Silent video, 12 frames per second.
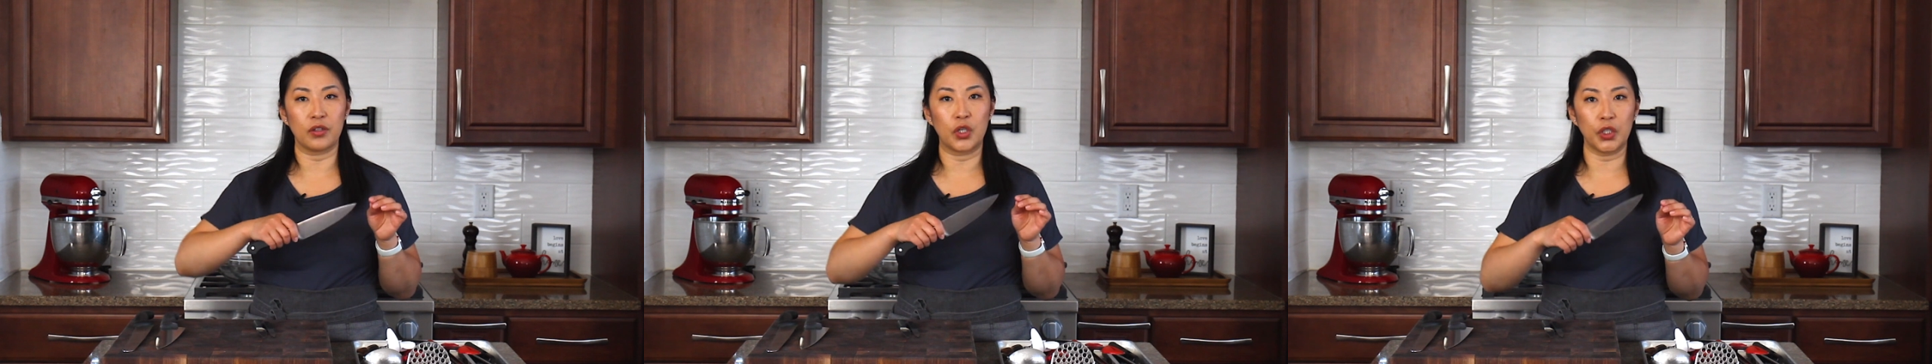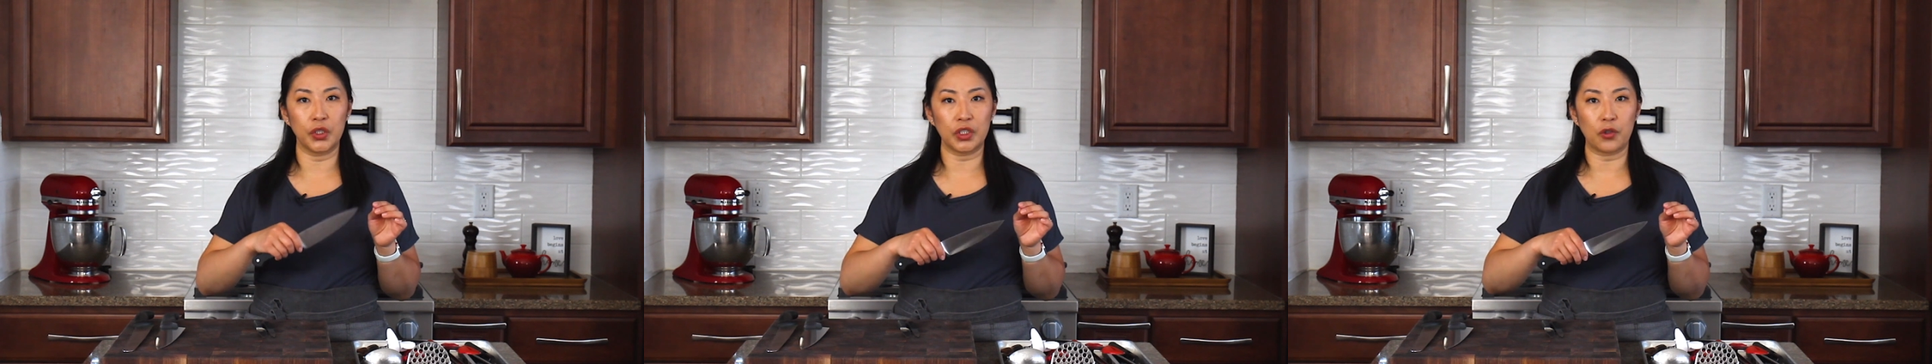
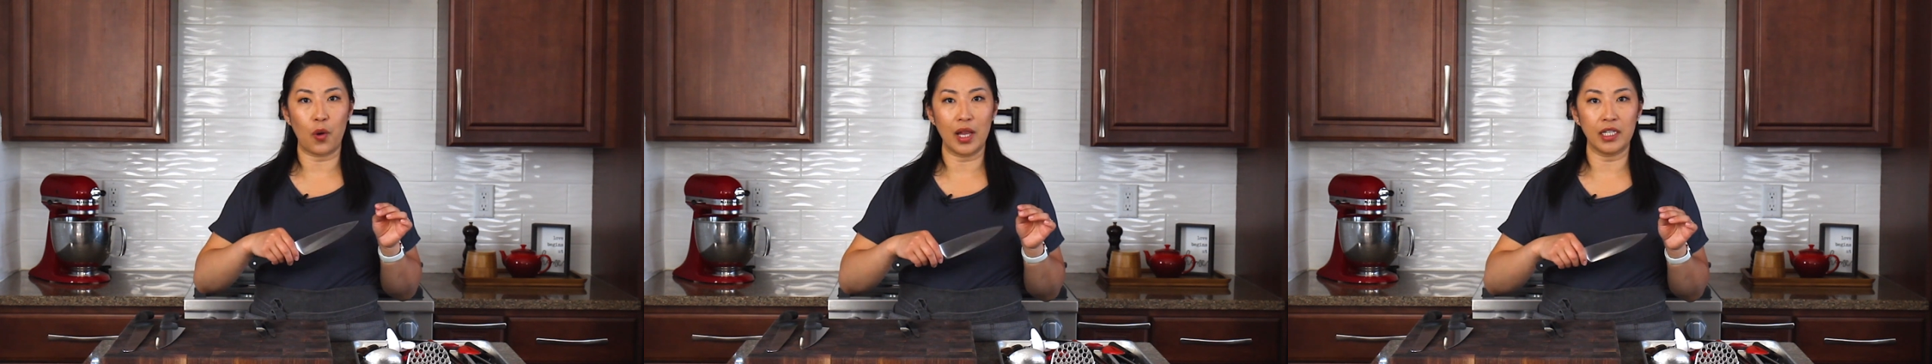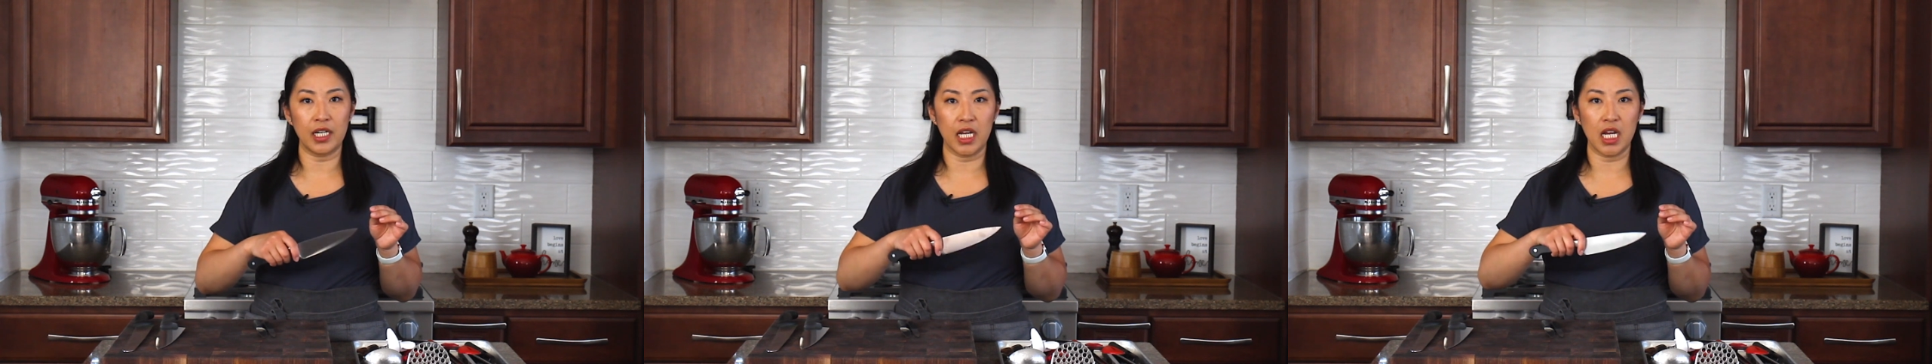good
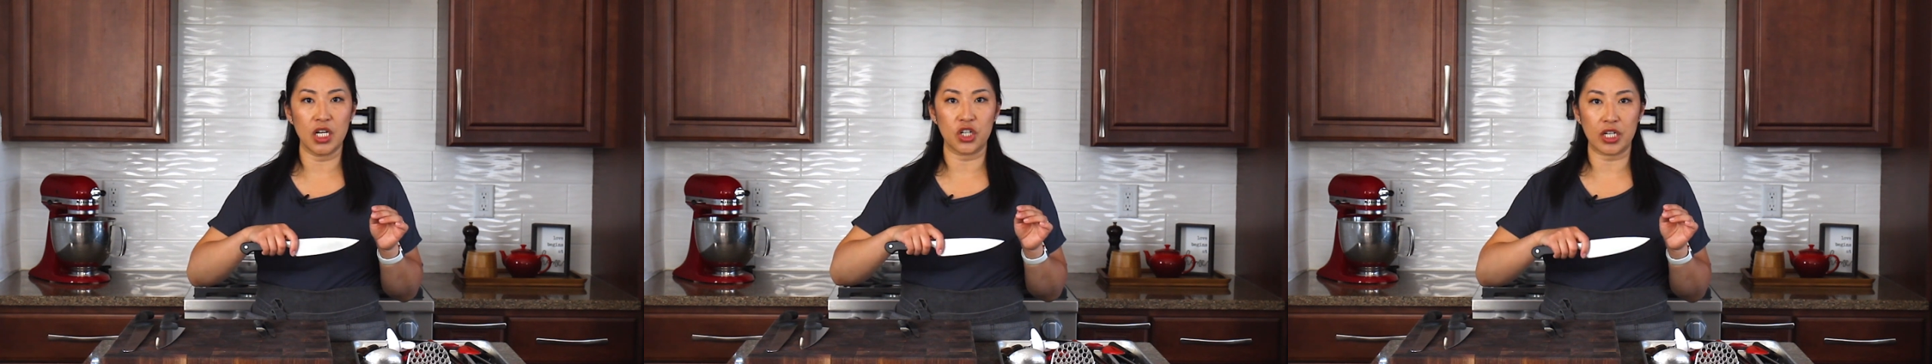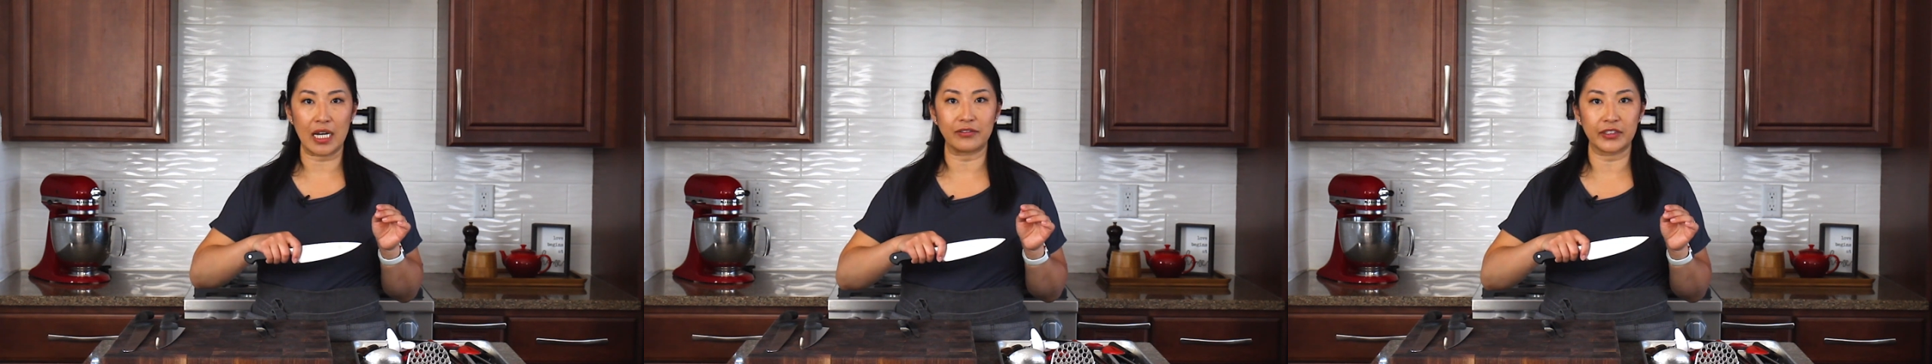quality
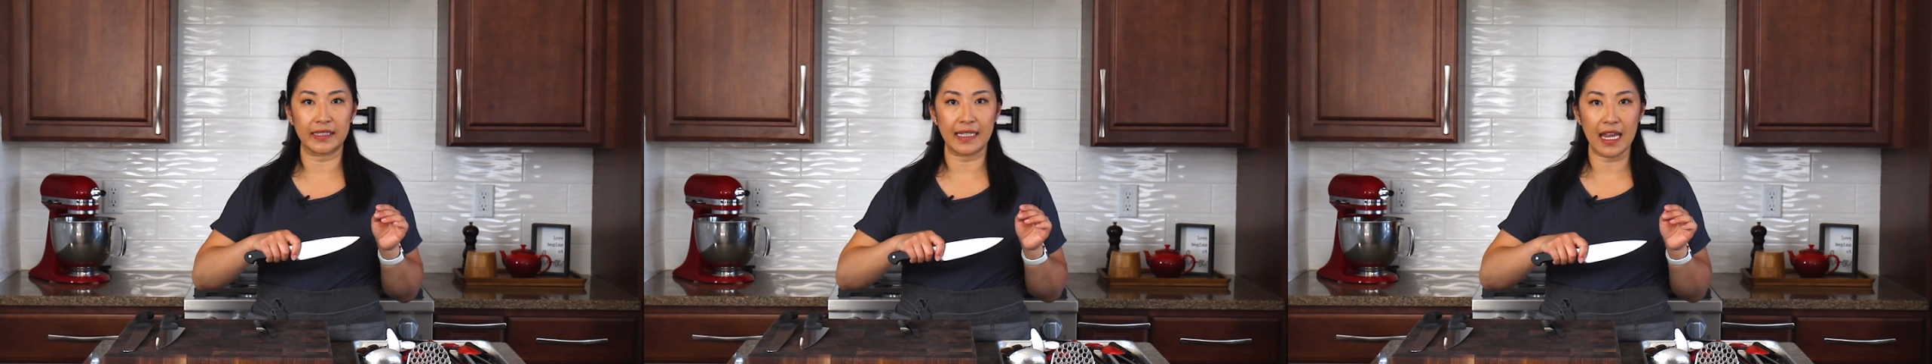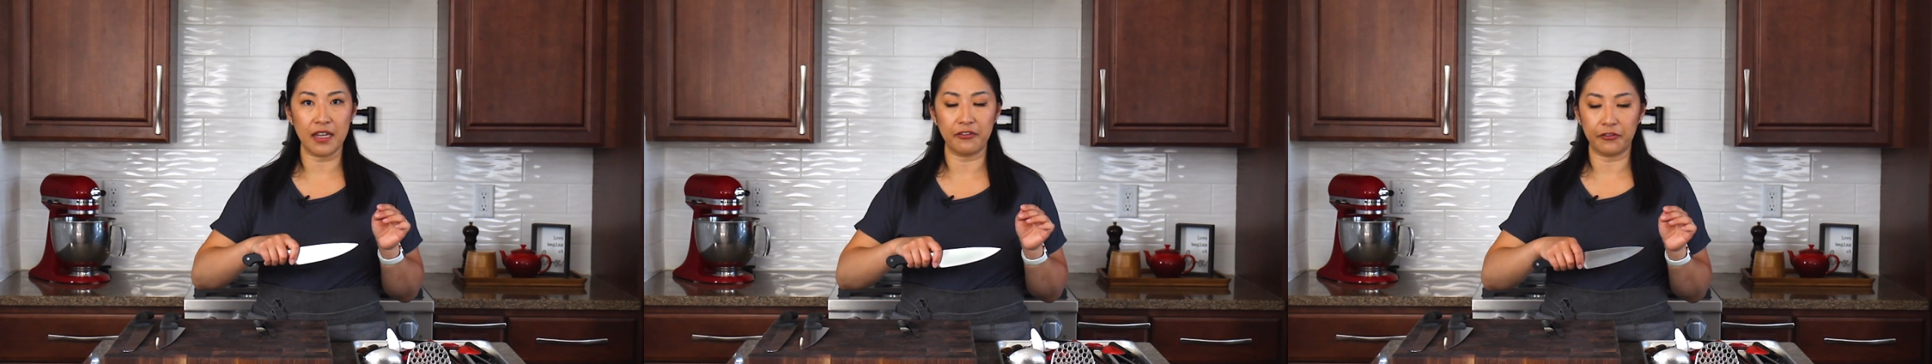chef's
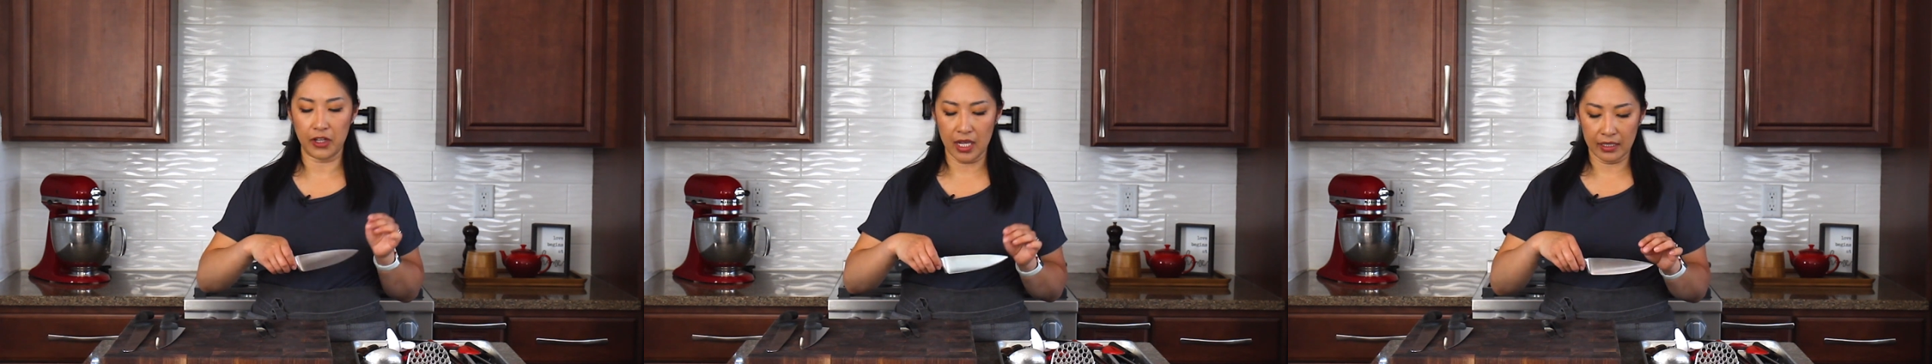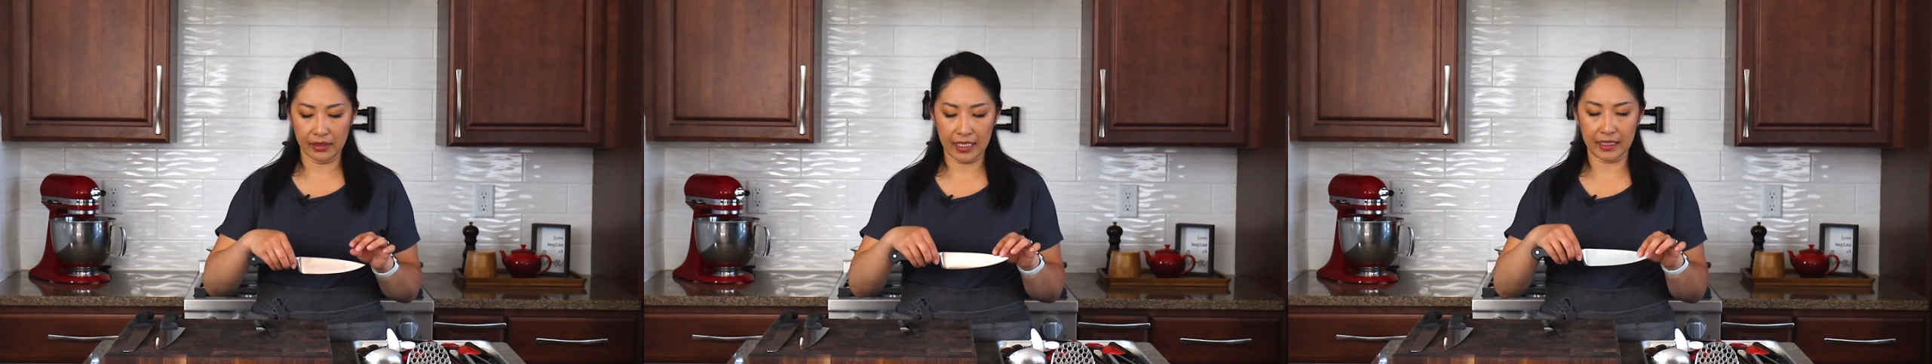knife,
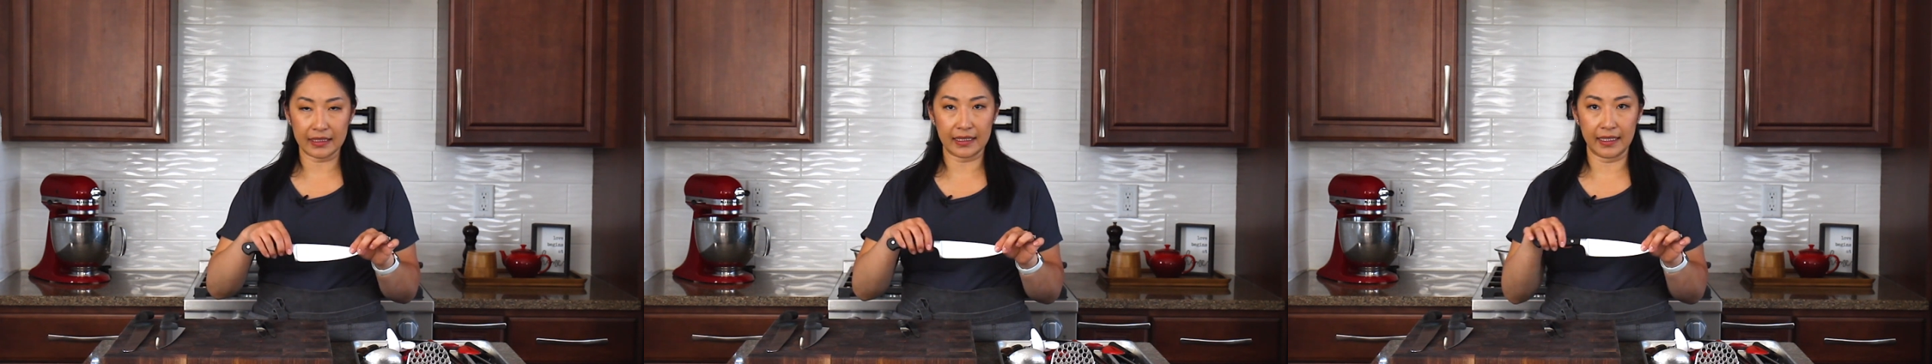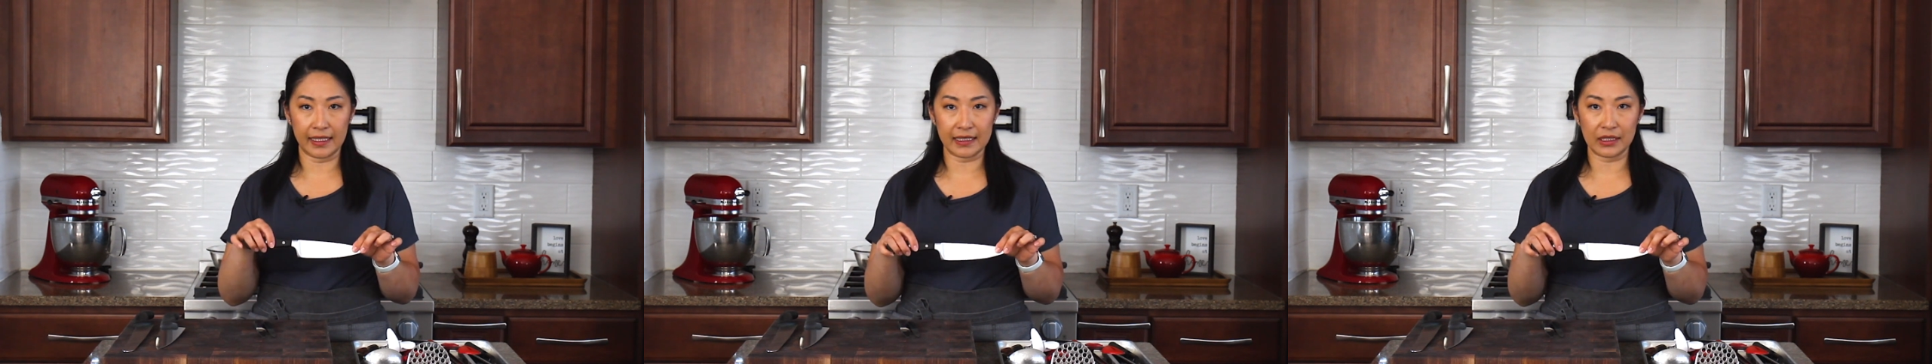
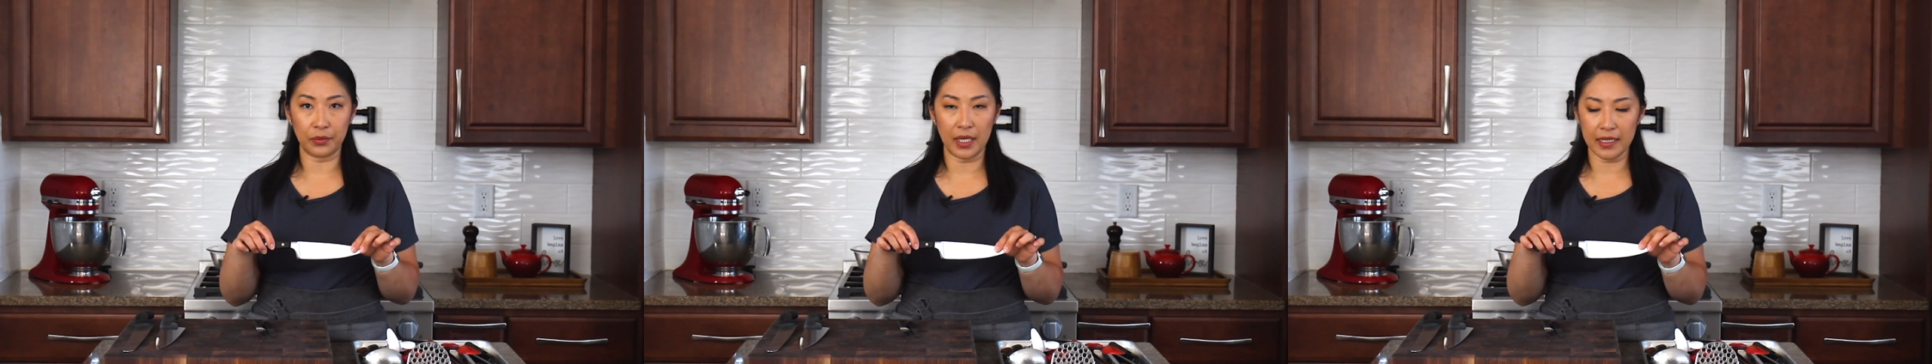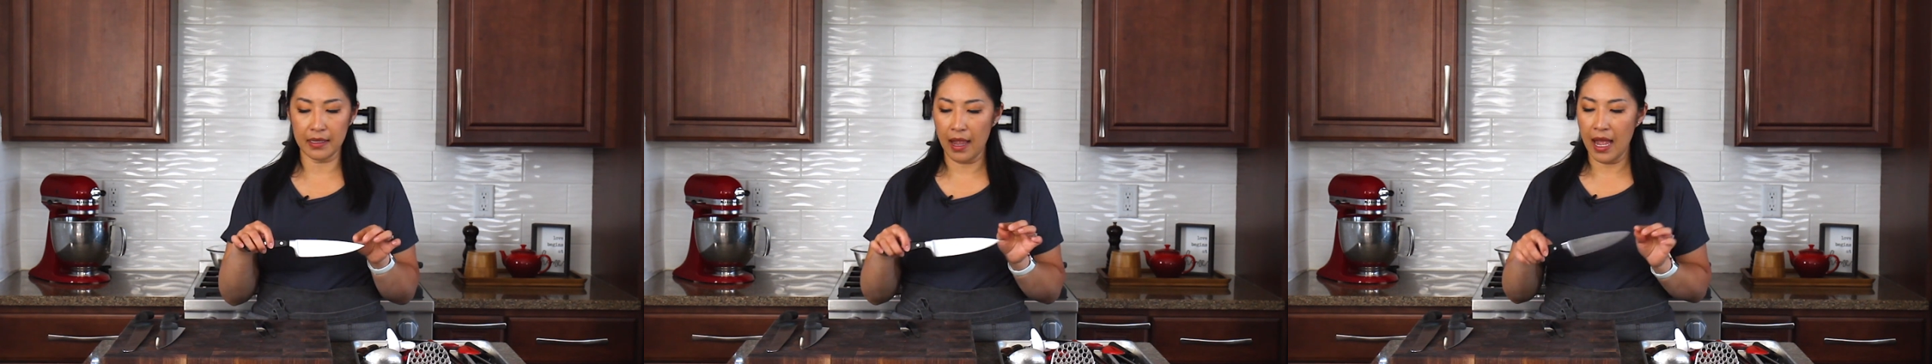like this
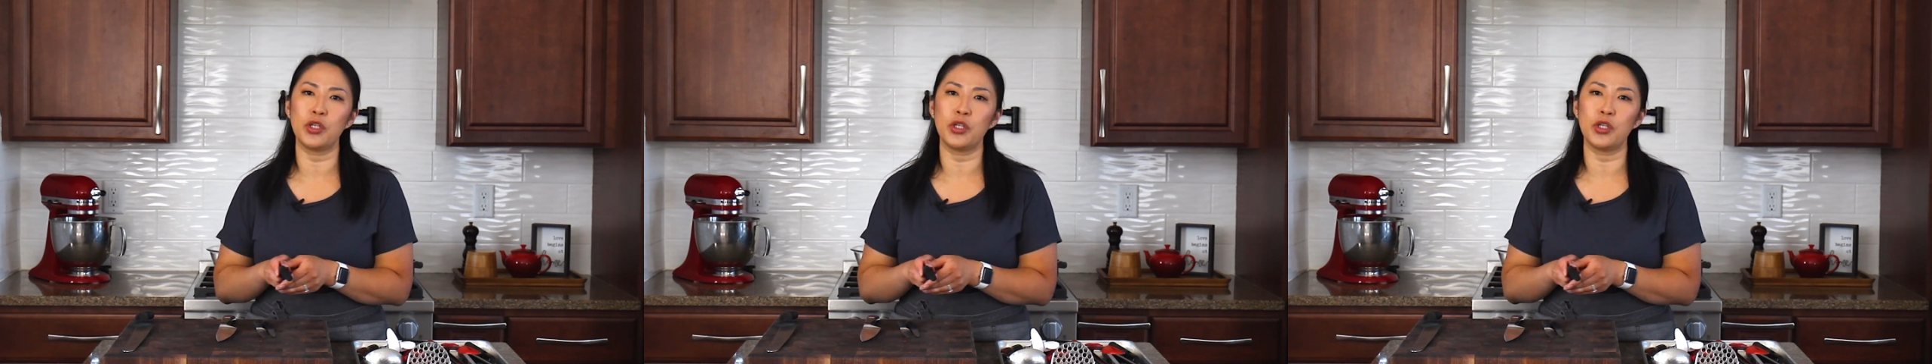one.